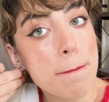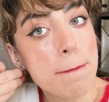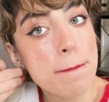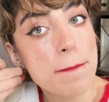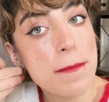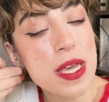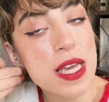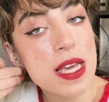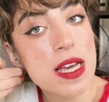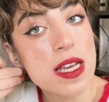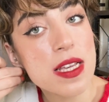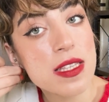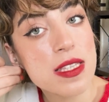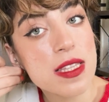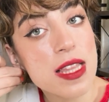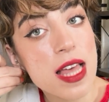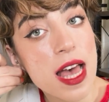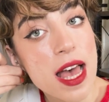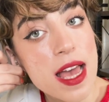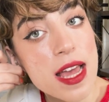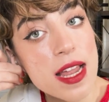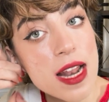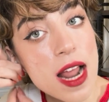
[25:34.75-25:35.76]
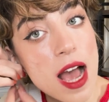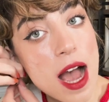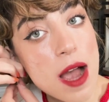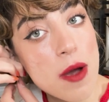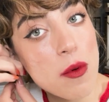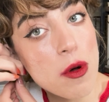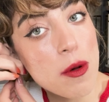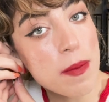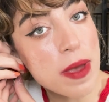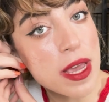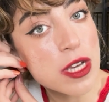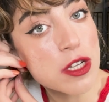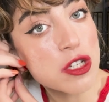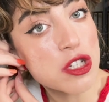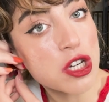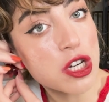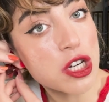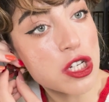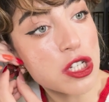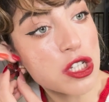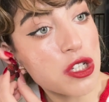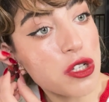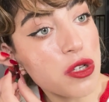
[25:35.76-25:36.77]
because then I will make
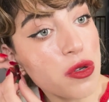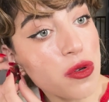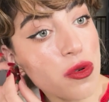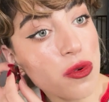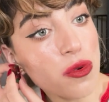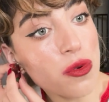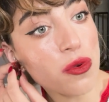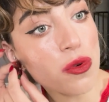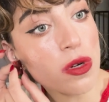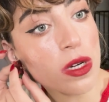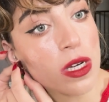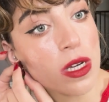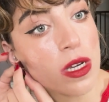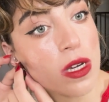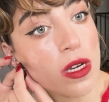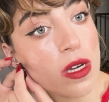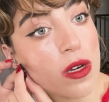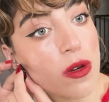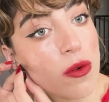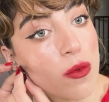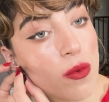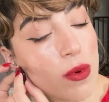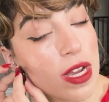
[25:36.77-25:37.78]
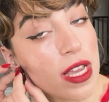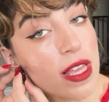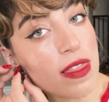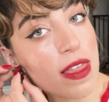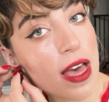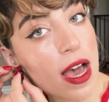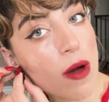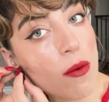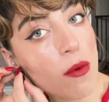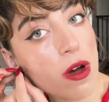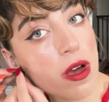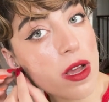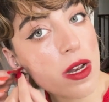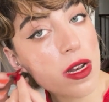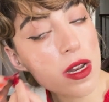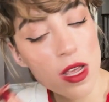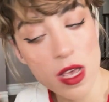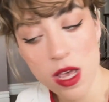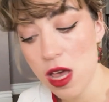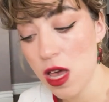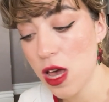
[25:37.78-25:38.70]
sure to read that one.